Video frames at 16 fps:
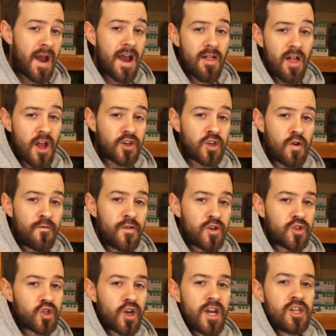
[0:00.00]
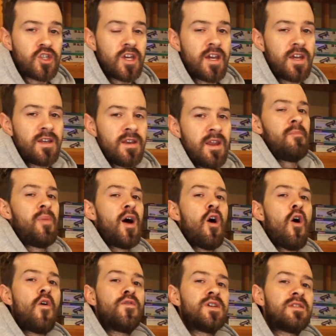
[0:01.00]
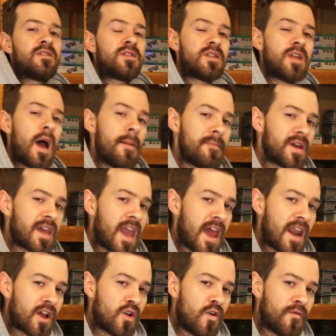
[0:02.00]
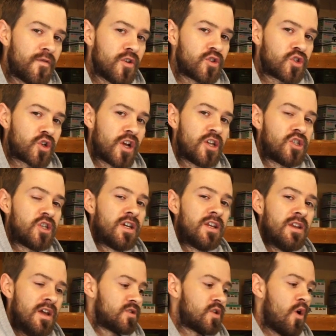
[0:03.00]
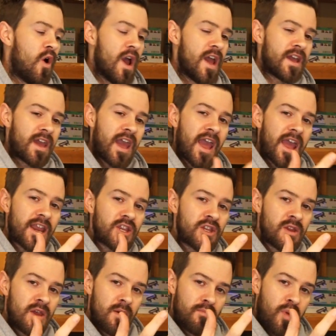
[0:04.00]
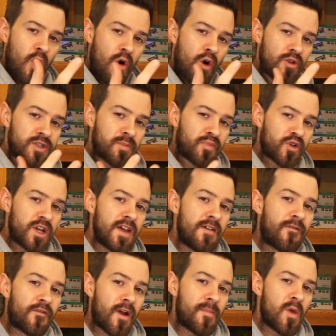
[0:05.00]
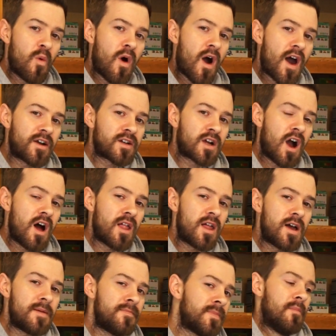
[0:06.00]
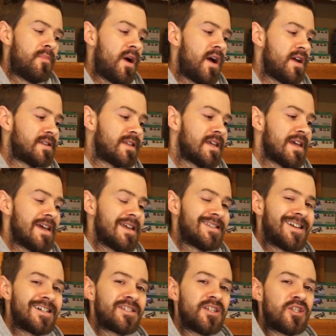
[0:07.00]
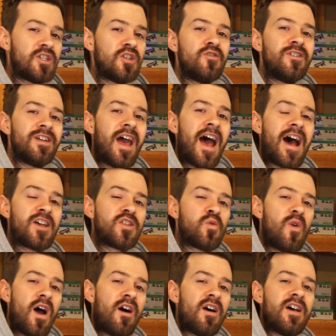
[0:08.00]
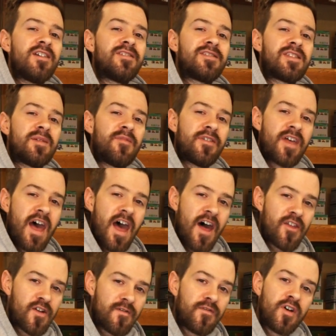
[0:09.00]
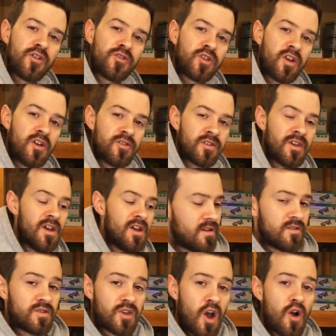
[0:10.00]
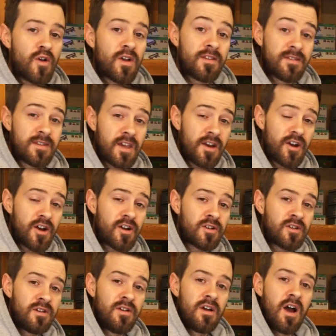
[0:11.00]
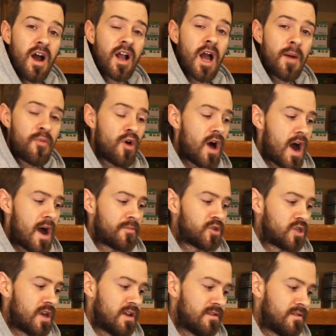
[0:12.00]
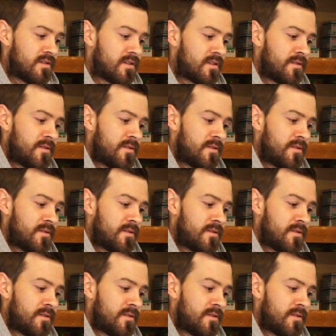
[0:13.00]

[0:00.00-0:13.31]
biological filtration, but only some mechanical filtration. So it can pull debris from the water column, but it doesn't do it as well as some of the other filters. So consider a couple options.